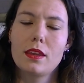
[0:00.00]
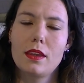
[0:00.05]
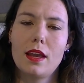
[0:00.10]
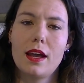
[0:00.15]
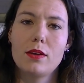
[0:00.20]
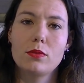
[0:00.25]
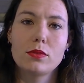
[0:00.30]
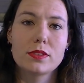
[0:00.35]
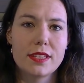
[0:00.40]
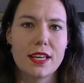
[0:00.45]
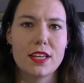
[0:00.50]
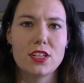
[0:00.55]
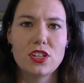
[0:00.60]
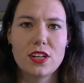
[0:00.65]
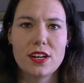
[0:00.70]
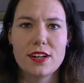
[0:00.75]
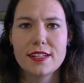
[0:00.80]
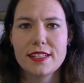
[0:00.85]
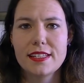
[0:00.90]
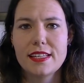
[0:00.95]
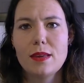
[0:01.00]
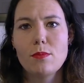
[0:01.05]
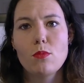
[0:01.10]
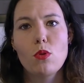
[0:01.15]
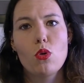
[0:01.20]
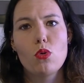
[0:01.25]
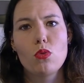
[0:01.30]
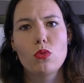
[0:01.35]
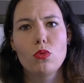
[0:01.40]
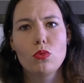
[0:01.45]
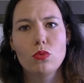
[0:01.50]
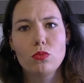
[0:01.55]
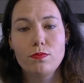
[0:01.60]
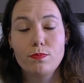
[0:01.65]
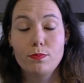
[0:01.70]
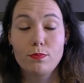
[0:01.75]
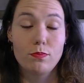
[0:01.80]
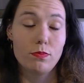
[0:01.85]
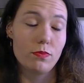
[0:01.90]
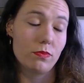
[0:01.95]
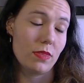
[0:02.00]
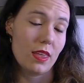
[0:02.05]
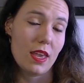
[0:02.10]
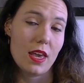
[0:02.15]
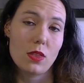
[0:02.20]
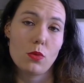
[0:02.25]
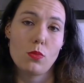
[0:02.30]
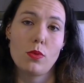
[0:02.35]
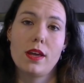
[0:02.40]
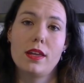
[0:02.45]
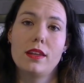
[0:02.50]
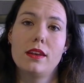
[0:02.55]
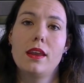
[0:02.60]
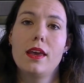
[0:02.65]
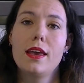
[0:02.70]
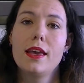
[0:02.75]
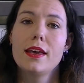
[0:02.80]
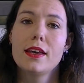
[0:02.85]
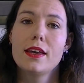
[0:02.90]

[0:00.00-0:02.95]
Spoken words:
I will say GRSM or the other one.